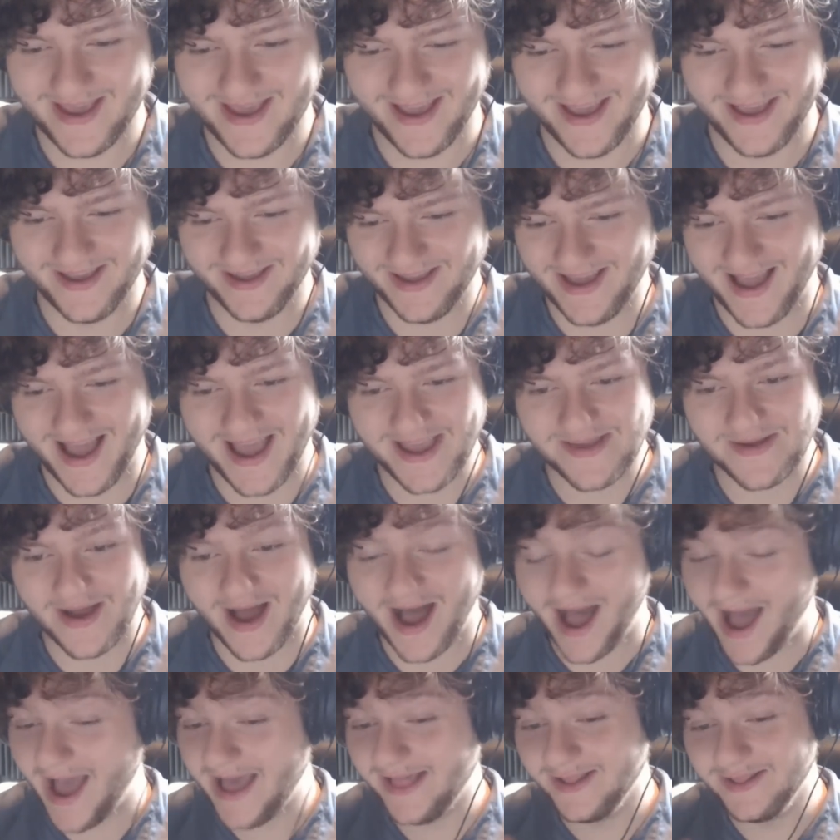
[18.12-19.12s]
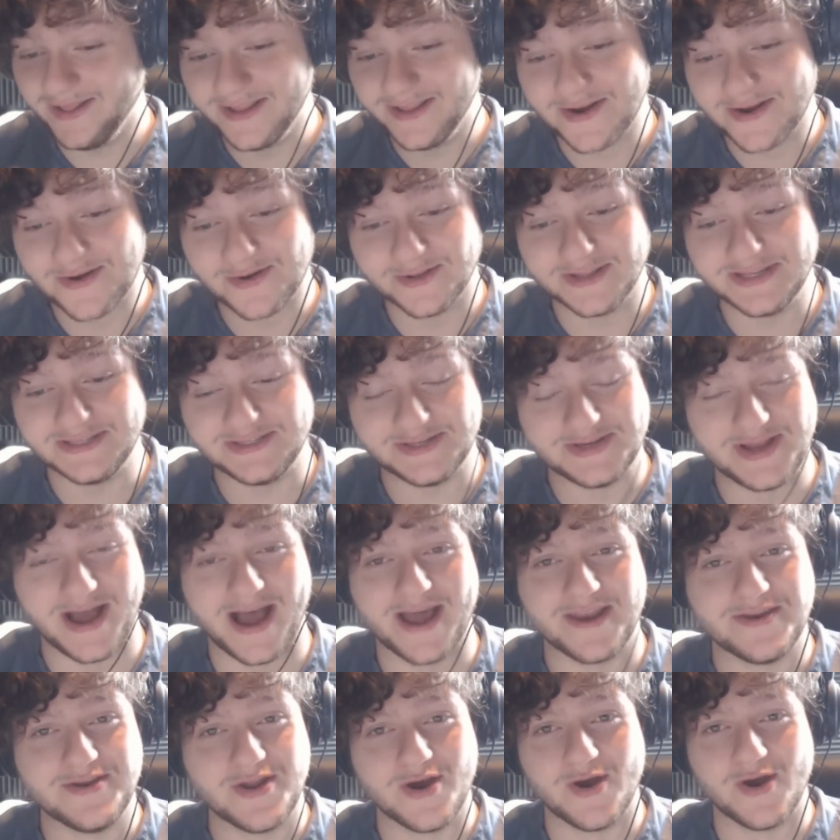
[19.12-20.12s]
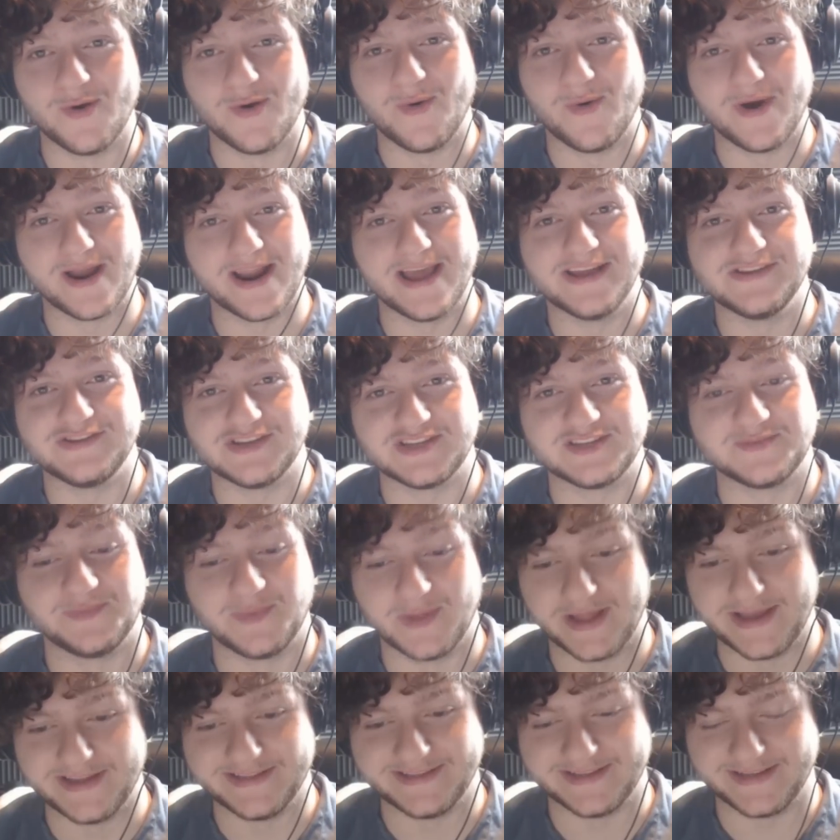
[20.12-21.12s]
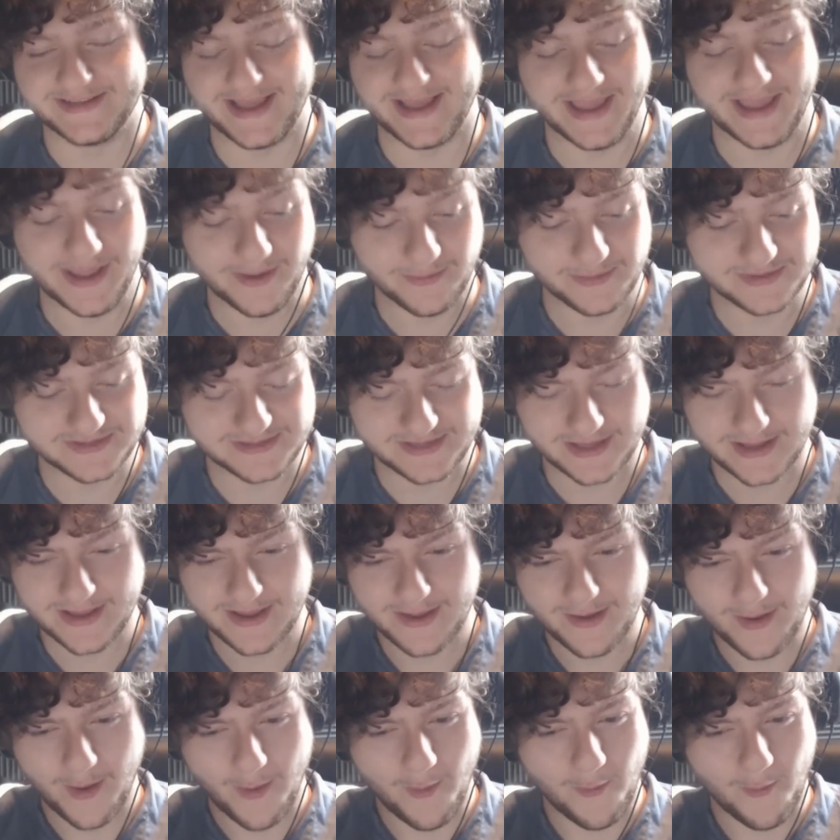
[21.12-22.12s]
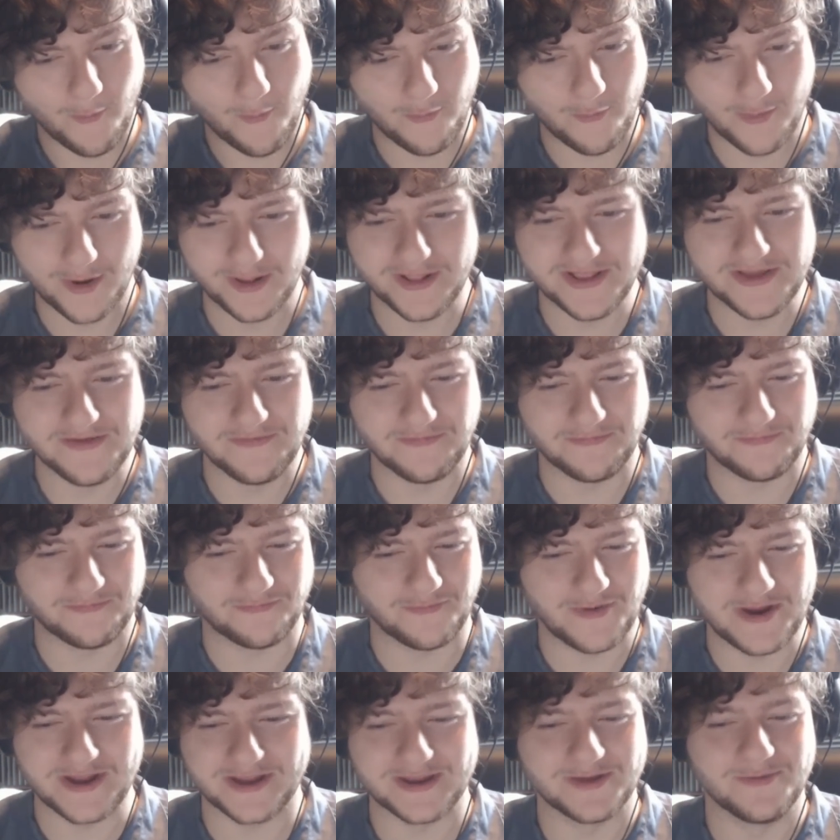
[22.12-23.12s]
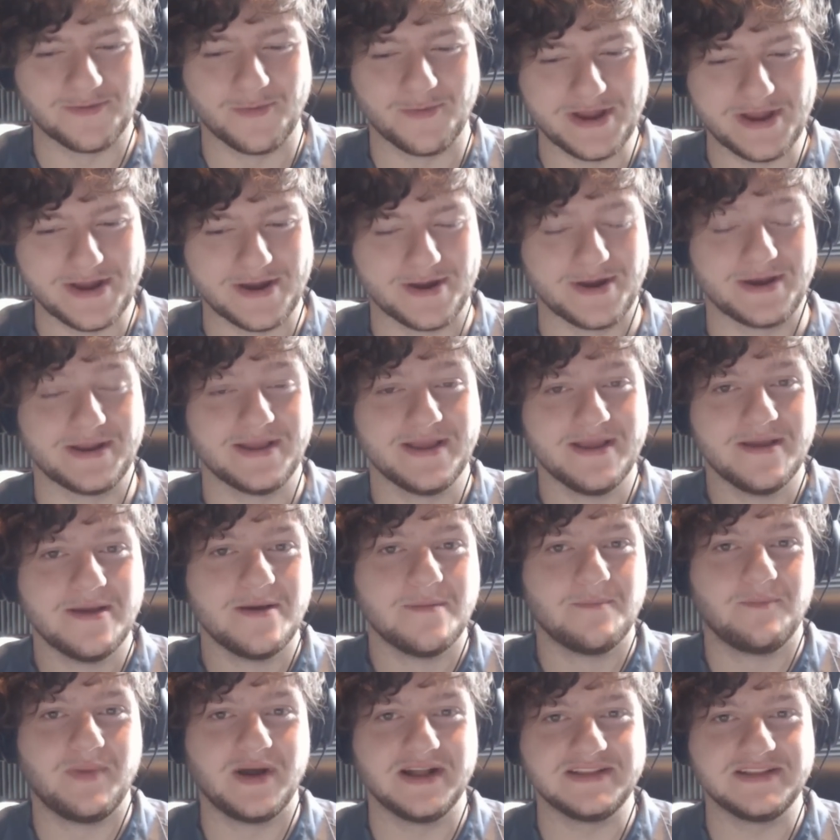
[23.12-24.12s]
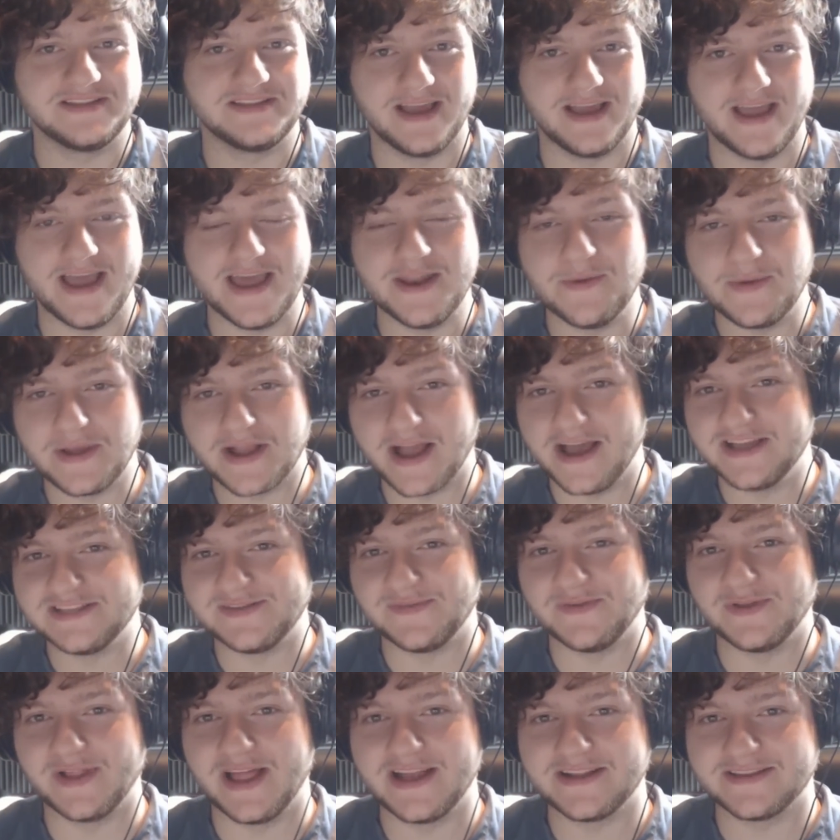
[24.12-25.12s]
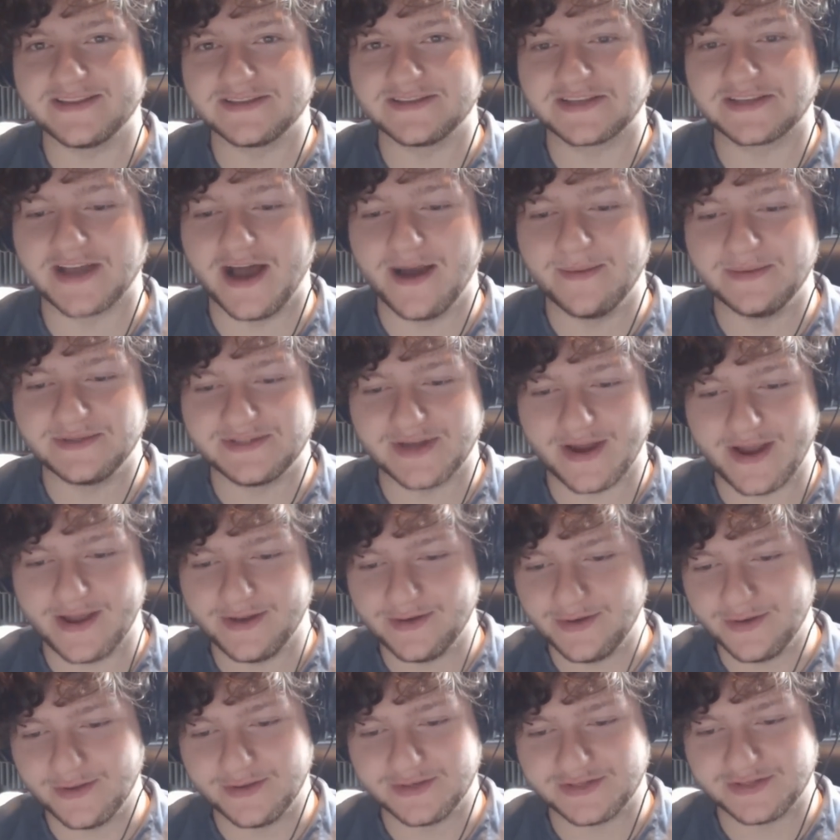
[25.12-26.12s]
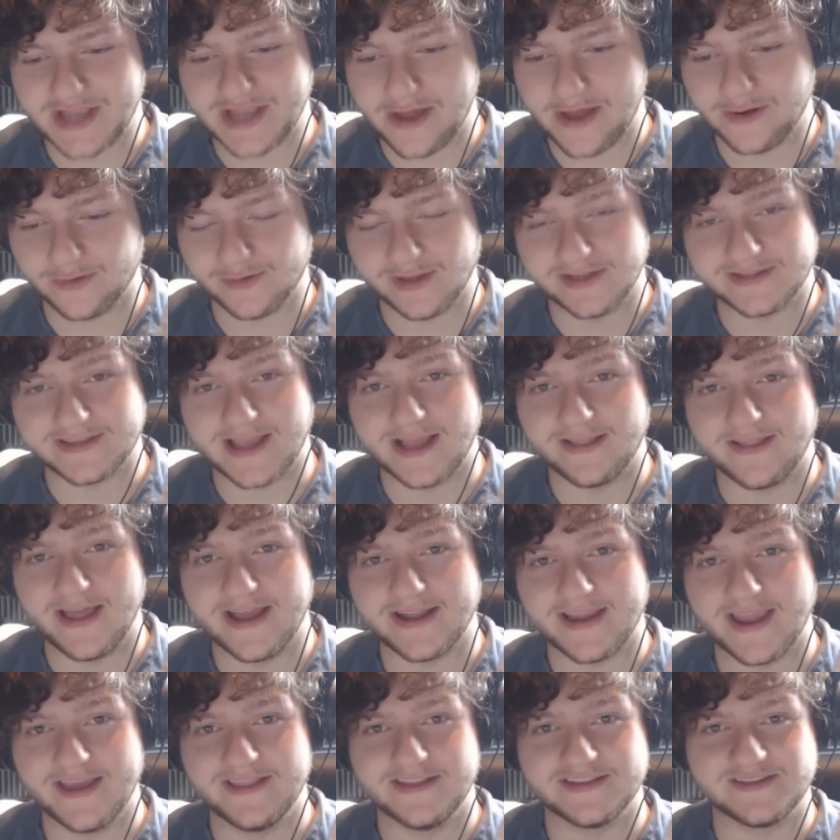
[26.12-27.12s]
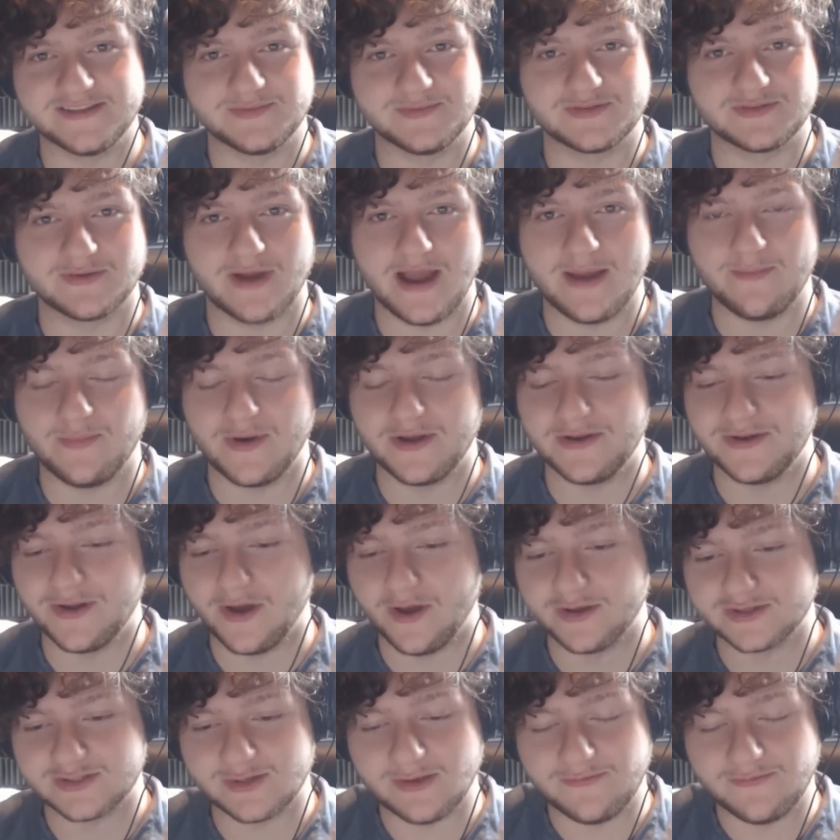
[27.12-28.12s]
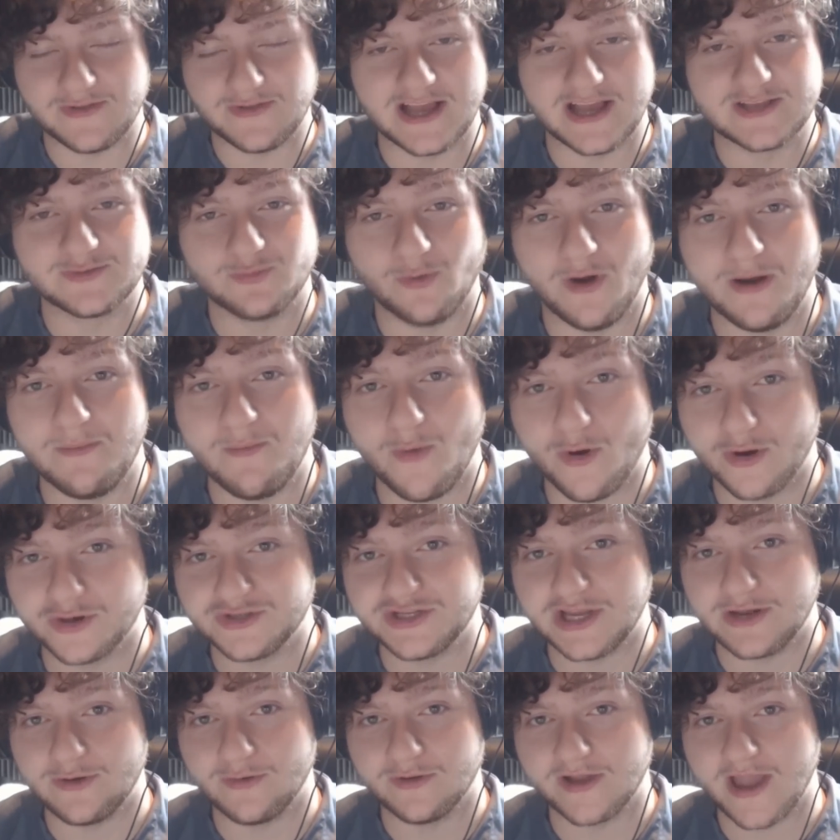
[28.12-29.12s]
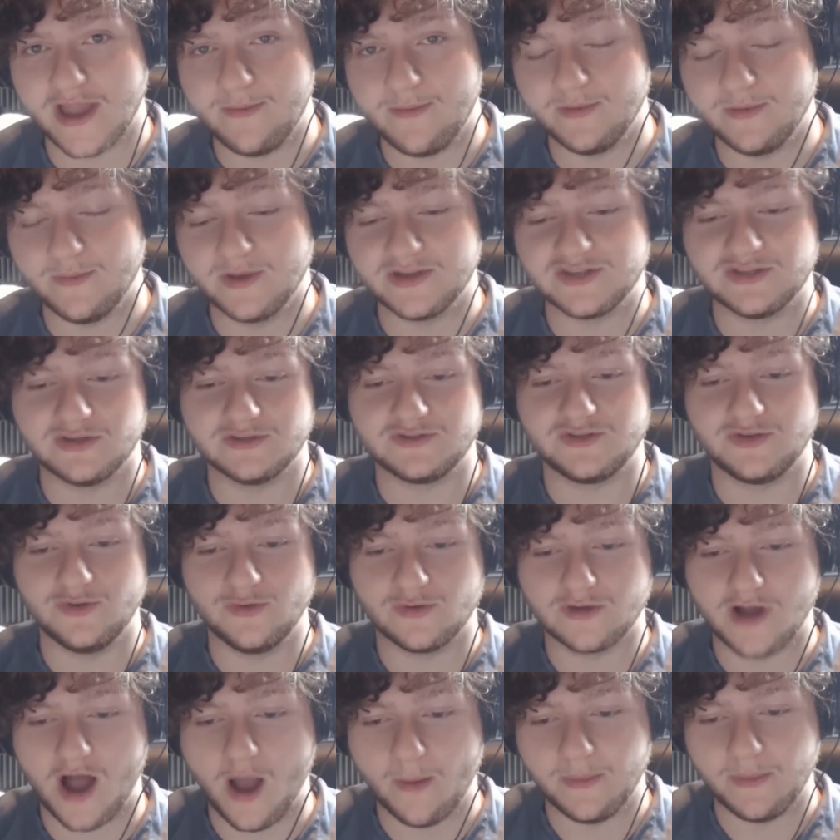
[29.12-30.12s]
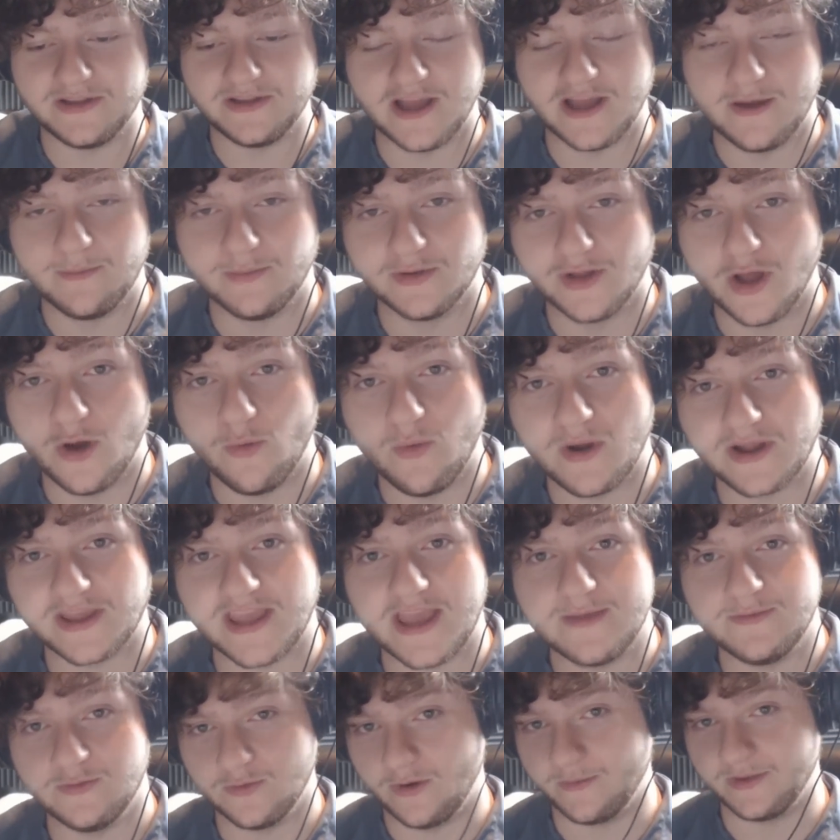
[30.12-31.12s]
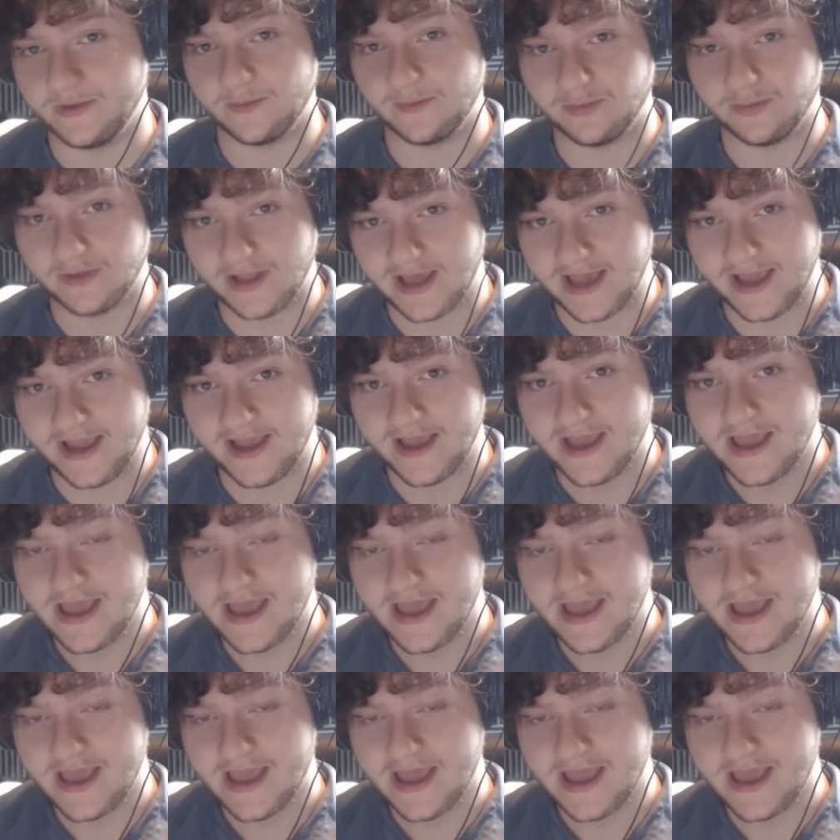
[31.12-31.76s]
I, I literally did not know what I just played today. It was really freaking weird. But uh, anyway, guys, if you like this commentary, you're new to the channel, click that like and the subscribe button. Also, if you guys want more general gaming, make sure to comment down below what game you want me to play.